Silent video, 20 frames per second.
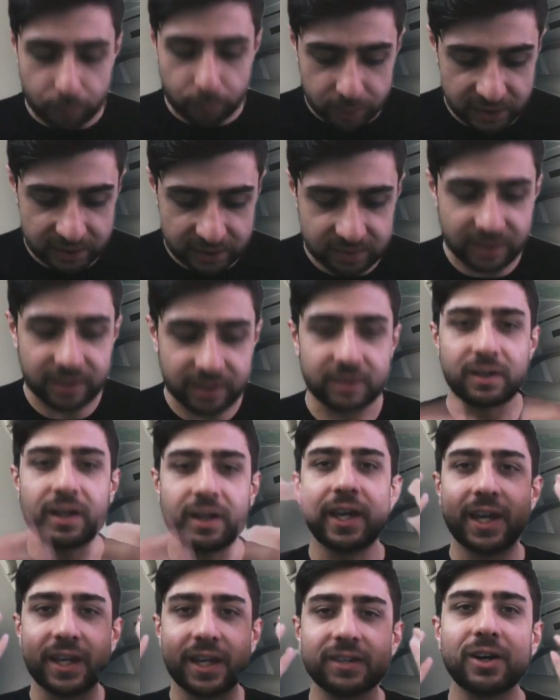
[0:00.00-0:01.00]
pick their
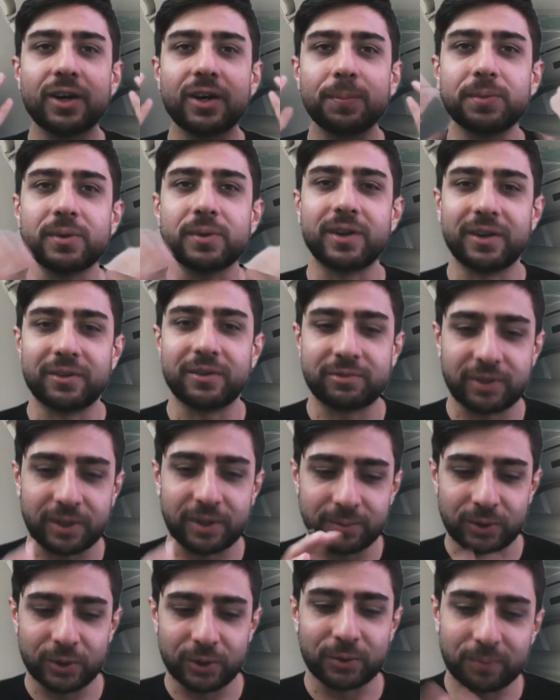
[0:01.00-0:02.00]
head up
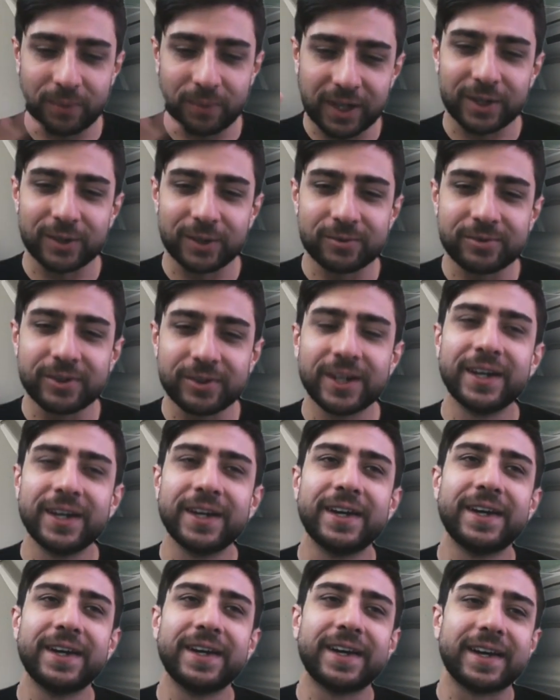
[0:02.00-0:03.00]
from your mouth,
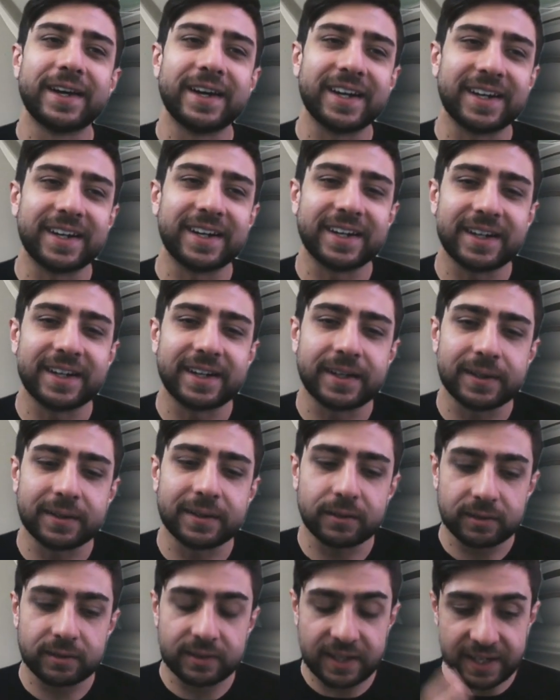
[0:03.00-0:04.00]

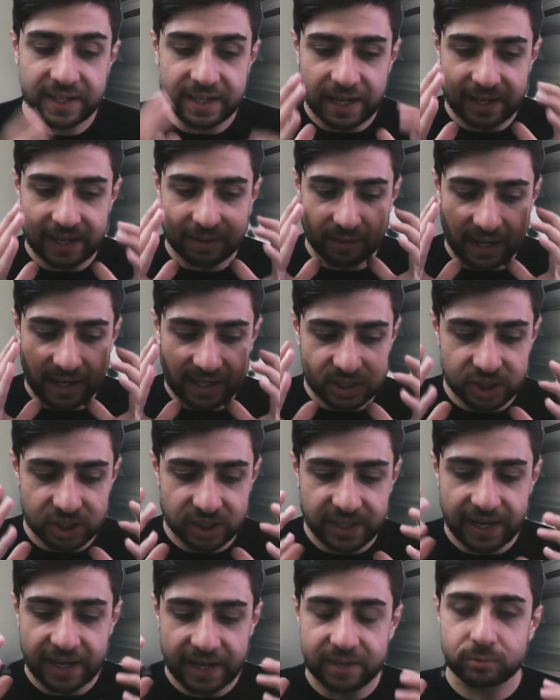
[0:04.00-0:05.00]
they
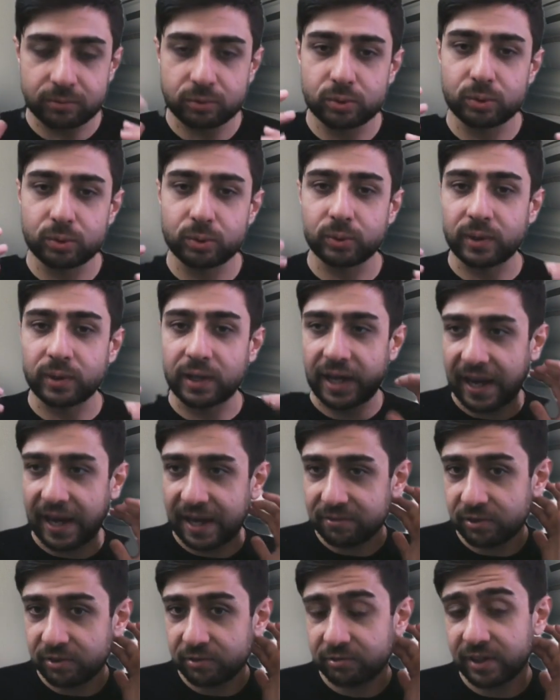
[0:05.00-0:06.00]
actually have to
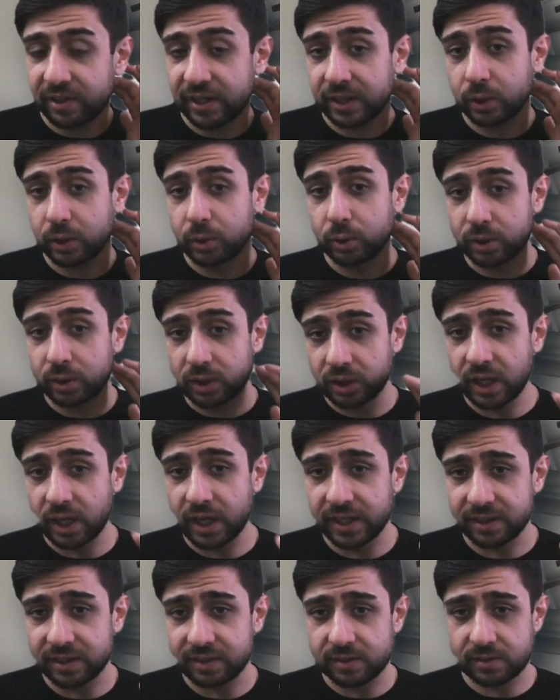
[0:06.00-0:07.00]
have a very good
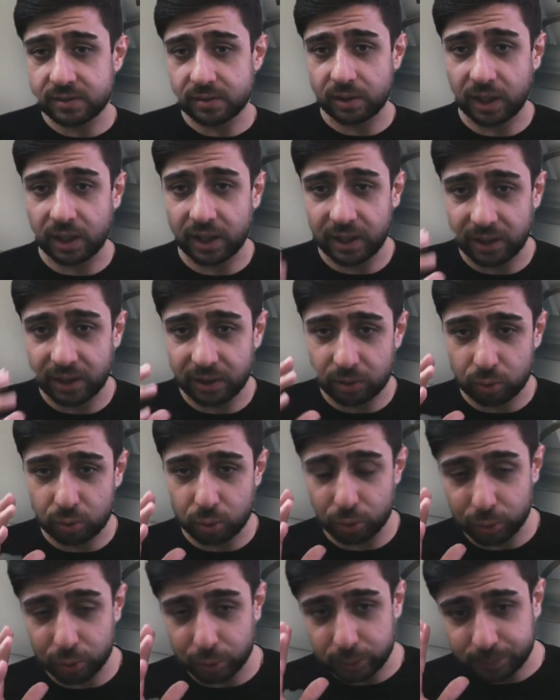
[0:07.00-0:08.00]
light
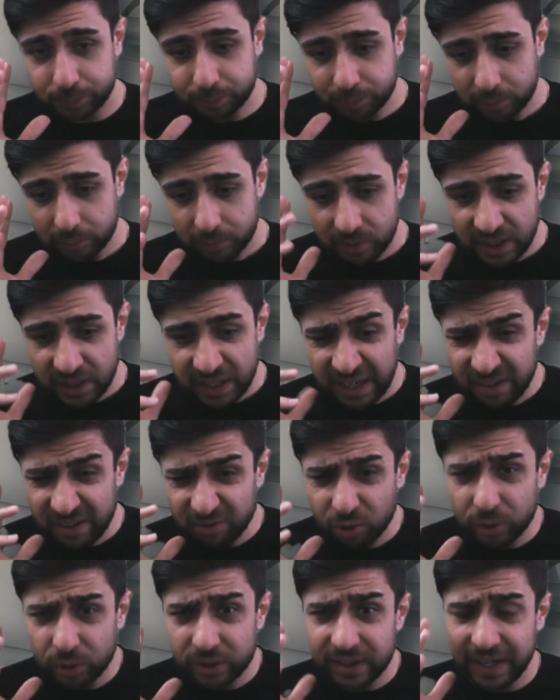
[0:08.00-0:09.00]
to
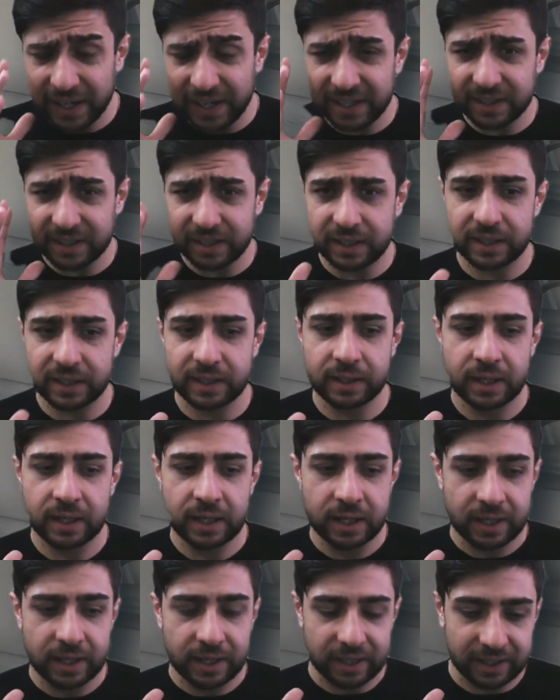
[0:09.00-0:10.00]
avoid any
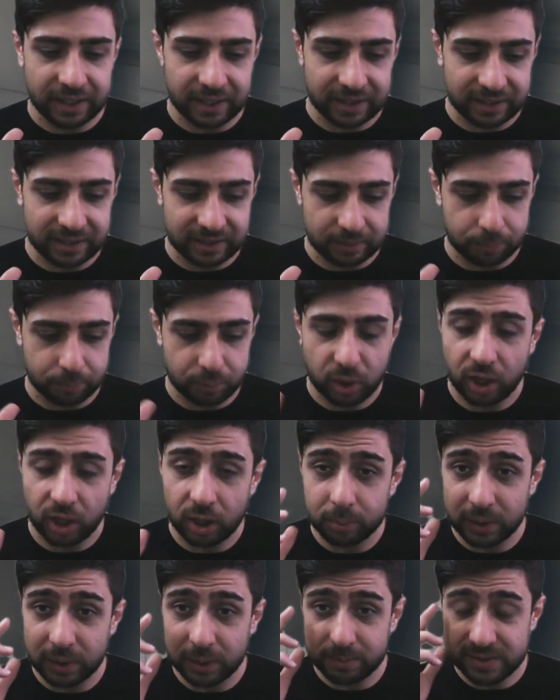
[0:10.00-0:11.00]

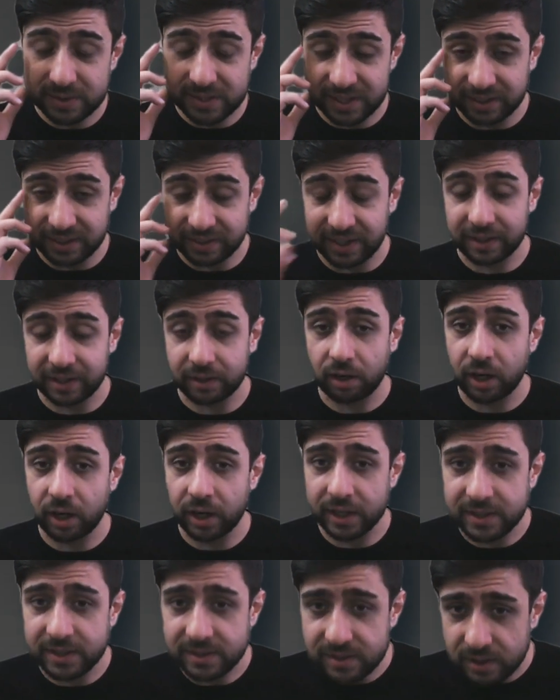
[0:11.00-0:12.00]
problems in their
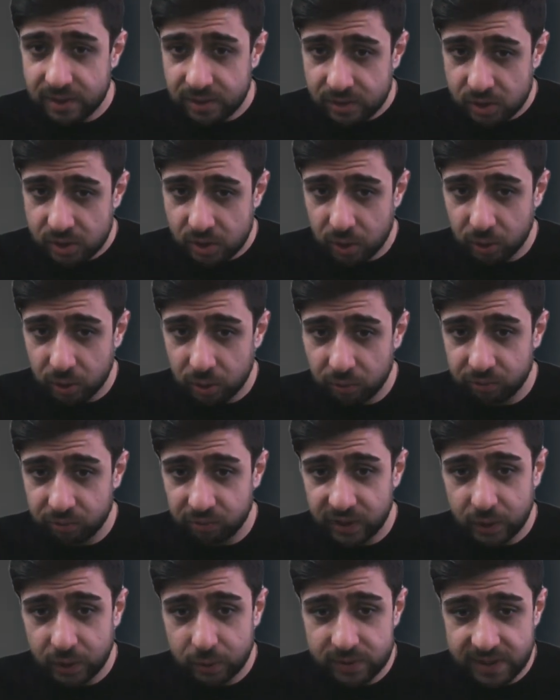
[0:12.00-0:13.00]
eyes. So
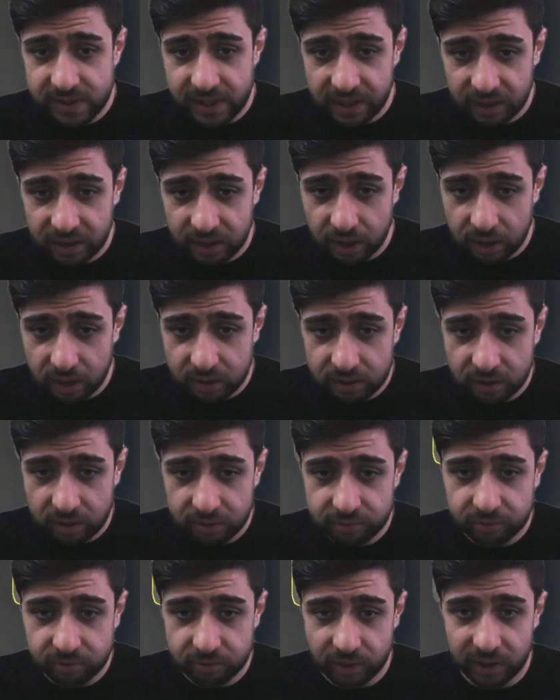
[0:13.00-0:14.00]
we used a lot
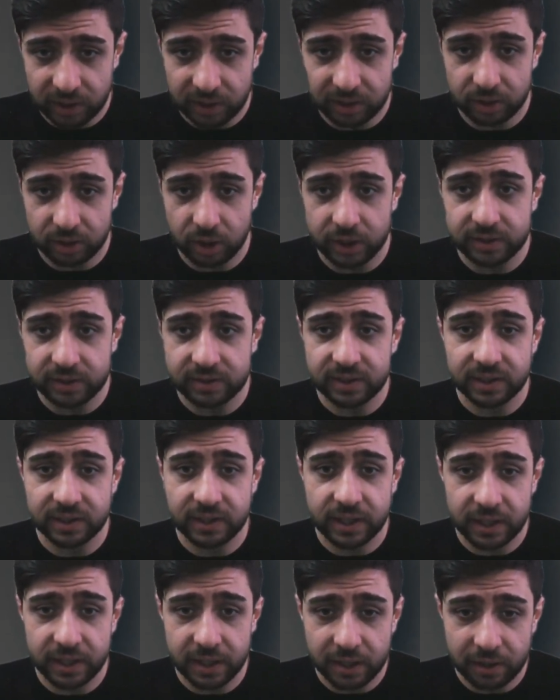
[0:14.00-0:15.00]
of lighting
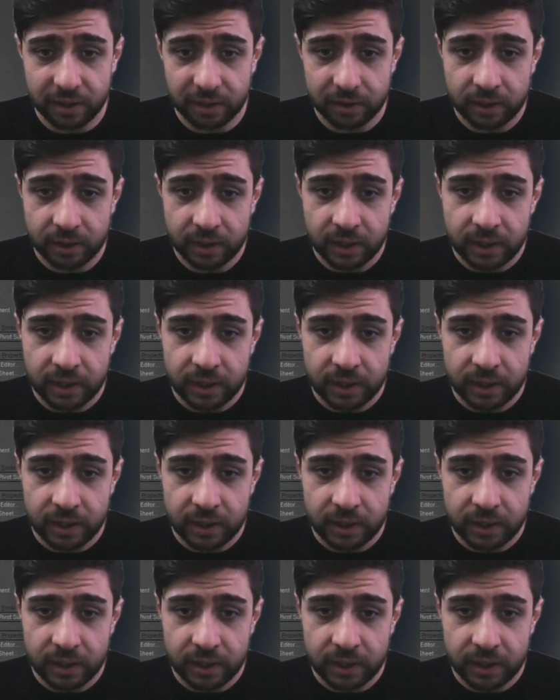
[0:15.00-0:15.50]
here